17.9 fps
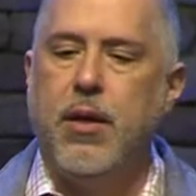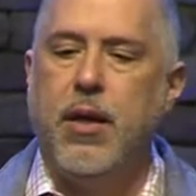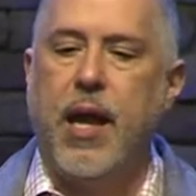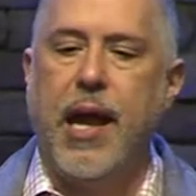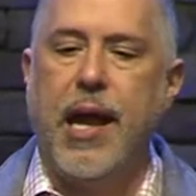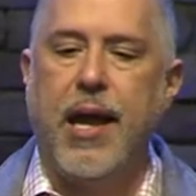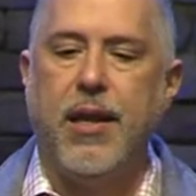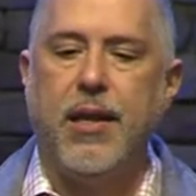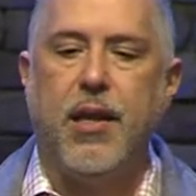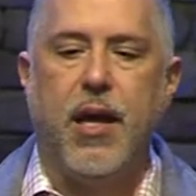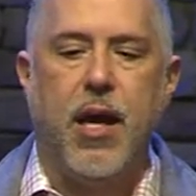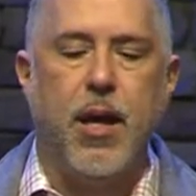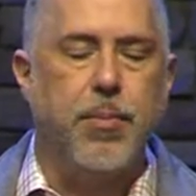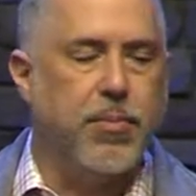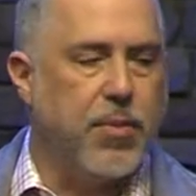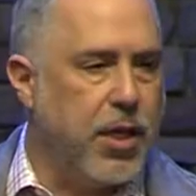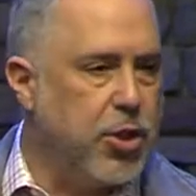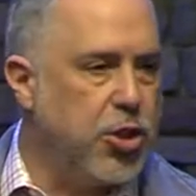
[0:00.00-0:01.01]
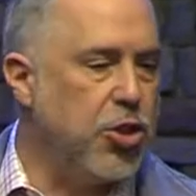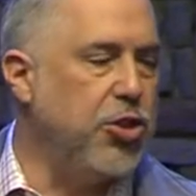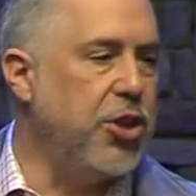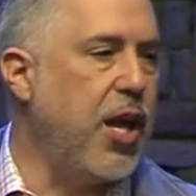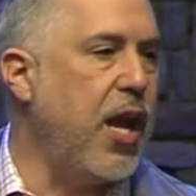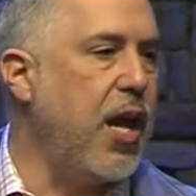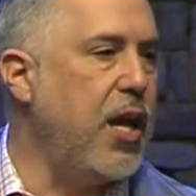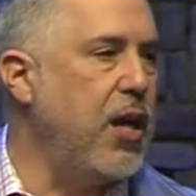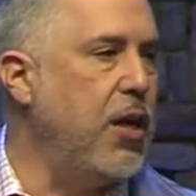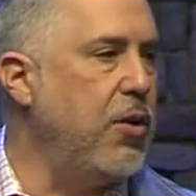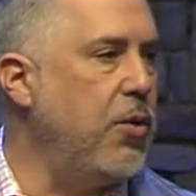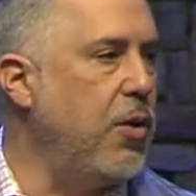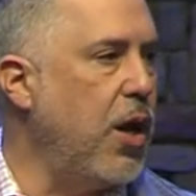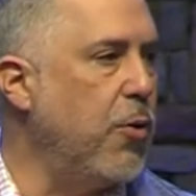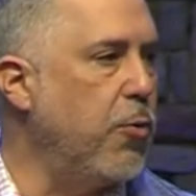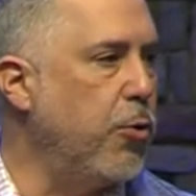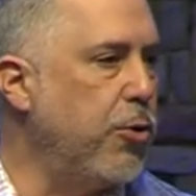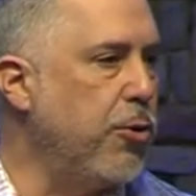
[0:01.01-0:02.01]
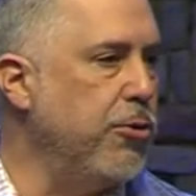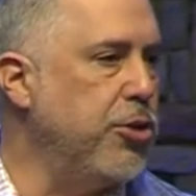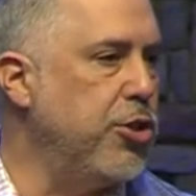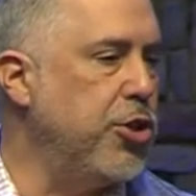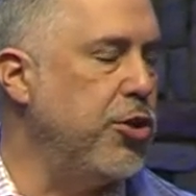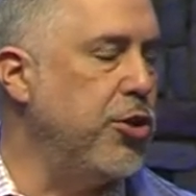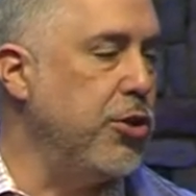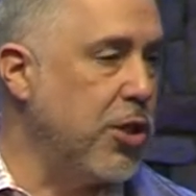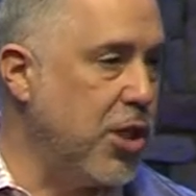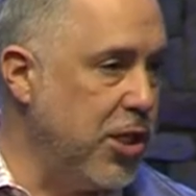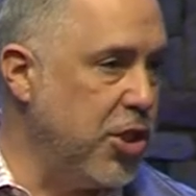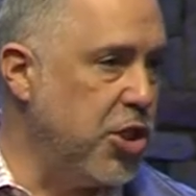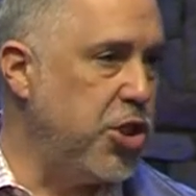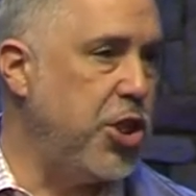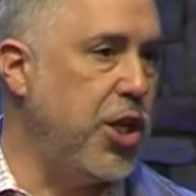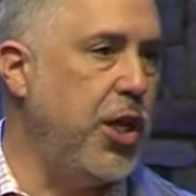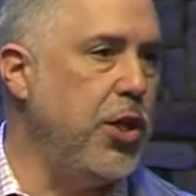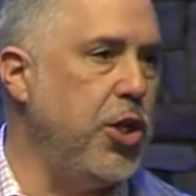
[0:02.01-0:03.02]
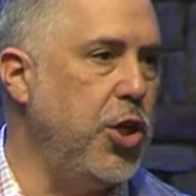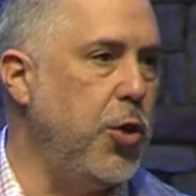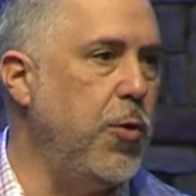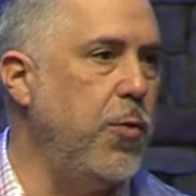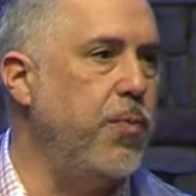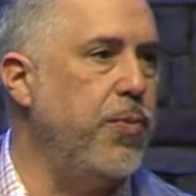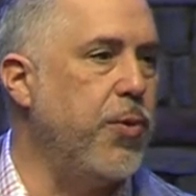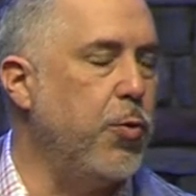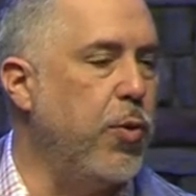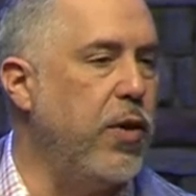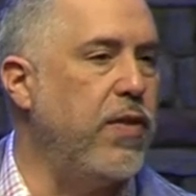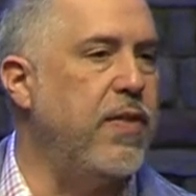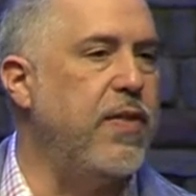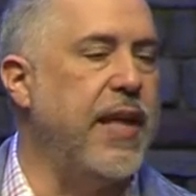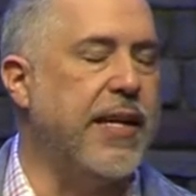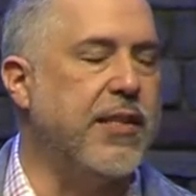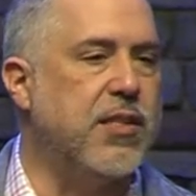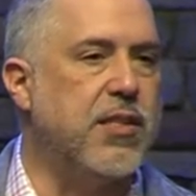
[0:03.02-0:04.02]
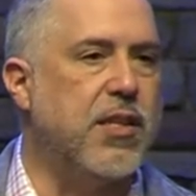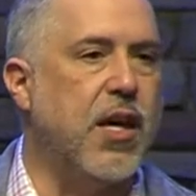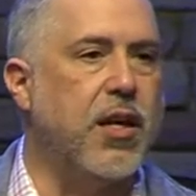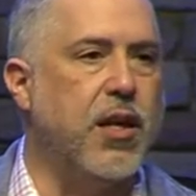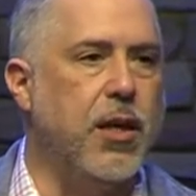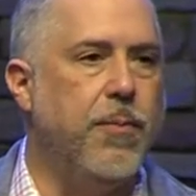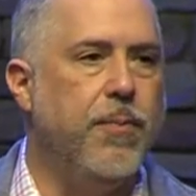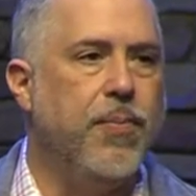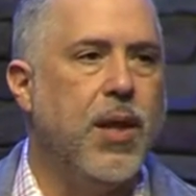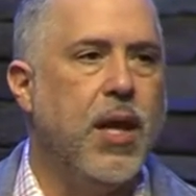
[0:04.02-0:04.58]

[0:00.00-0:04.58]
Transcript: And, um, and today uh, we're going to continue with that study.